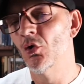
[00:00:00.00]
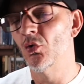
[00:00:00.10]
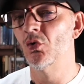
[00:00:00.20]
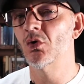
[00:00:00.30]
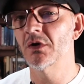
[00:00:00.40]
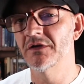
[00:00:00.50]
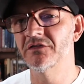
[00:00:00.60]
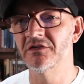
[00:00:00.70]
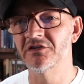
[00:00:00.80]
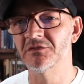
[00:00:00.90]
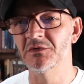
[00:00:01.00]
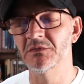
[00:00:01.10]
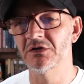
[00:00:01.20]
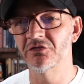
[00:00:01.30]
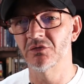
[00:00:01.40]
or in system
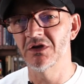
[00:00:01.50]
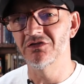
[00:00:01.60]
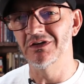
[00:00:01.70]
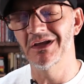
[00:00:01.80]
administration.